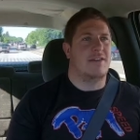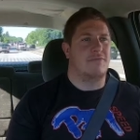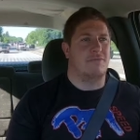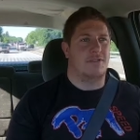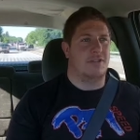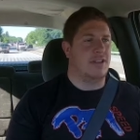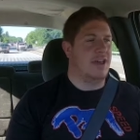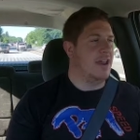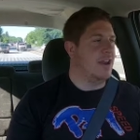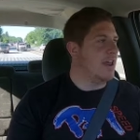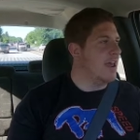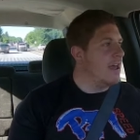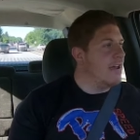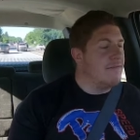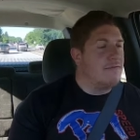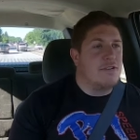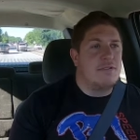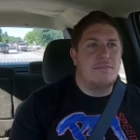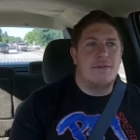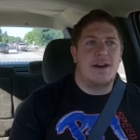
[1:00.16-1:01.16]
that will let
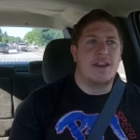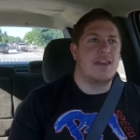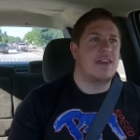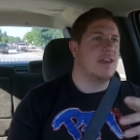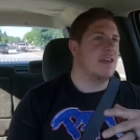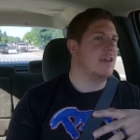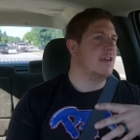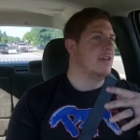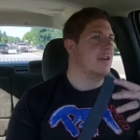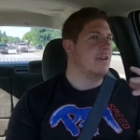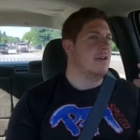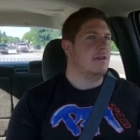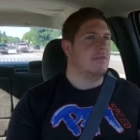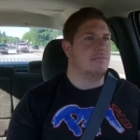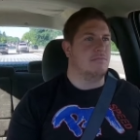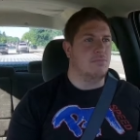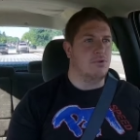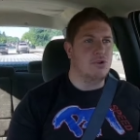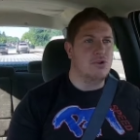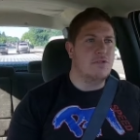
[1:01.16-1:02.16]
everybody
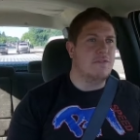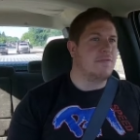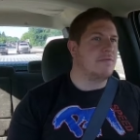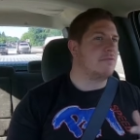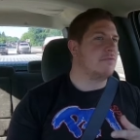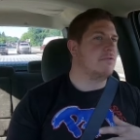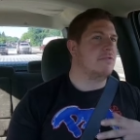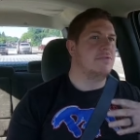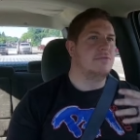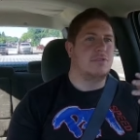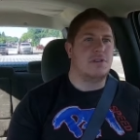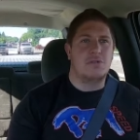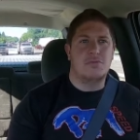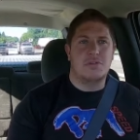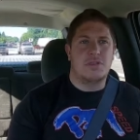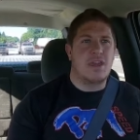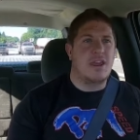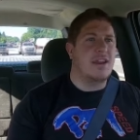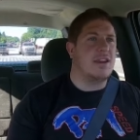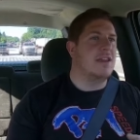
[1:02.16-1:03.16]
move through, do
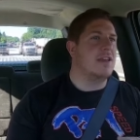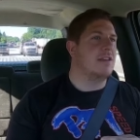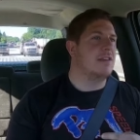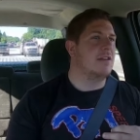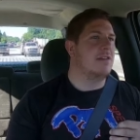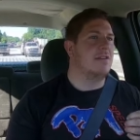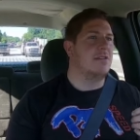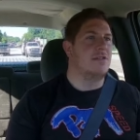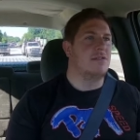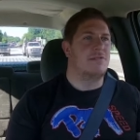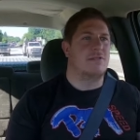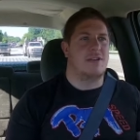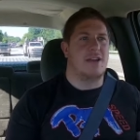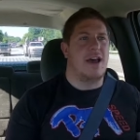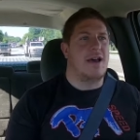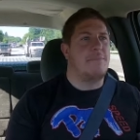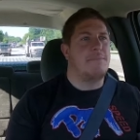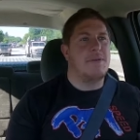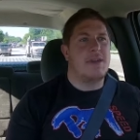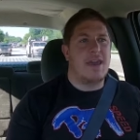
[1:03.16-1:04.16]
what they need to do, and
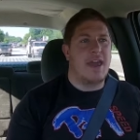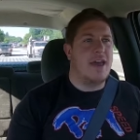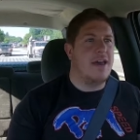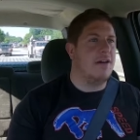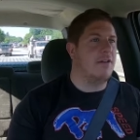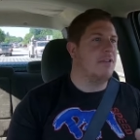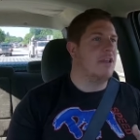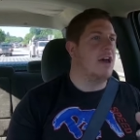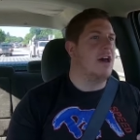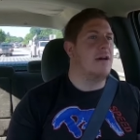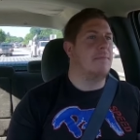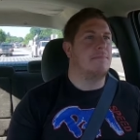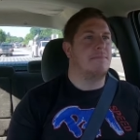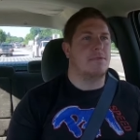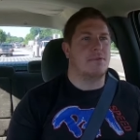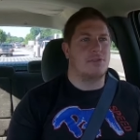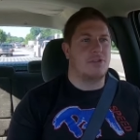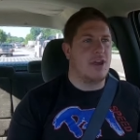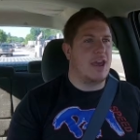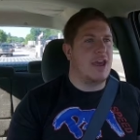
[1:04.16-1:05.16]
not be held up
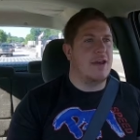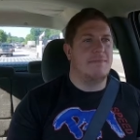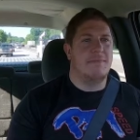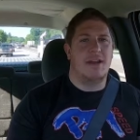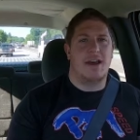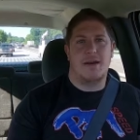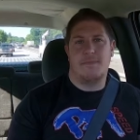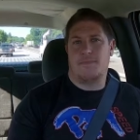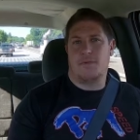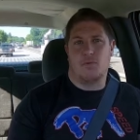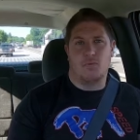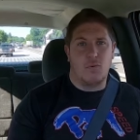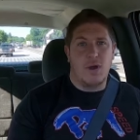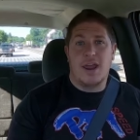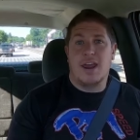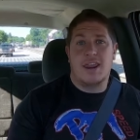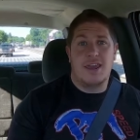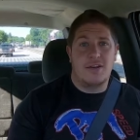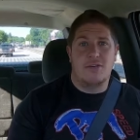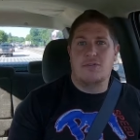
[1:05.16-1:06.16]
or jammed up or
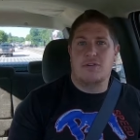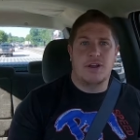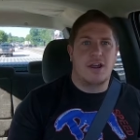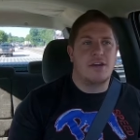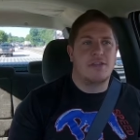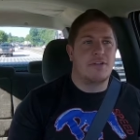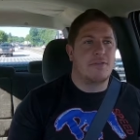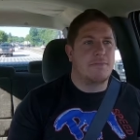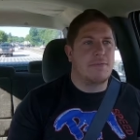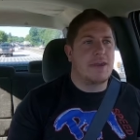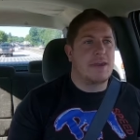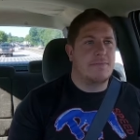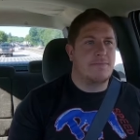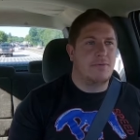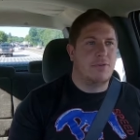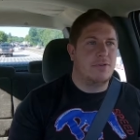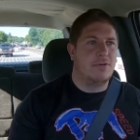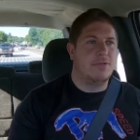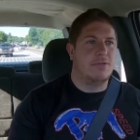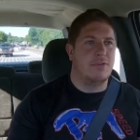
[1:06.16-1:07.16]
waiting on other
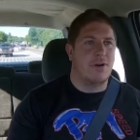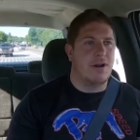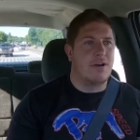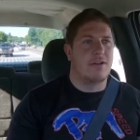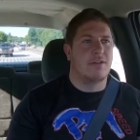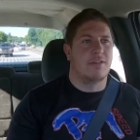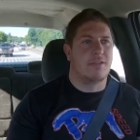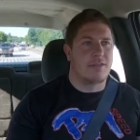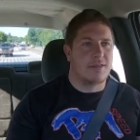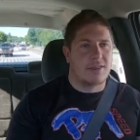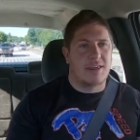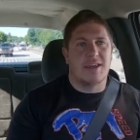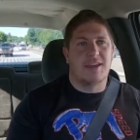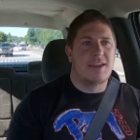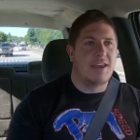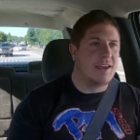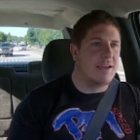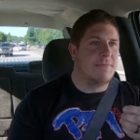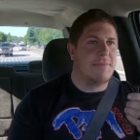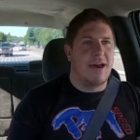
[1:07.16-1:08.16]
people who aren't
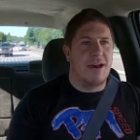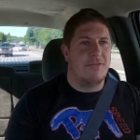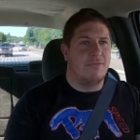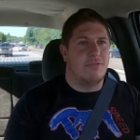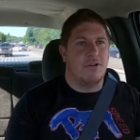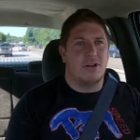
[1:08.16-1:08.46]
thinking about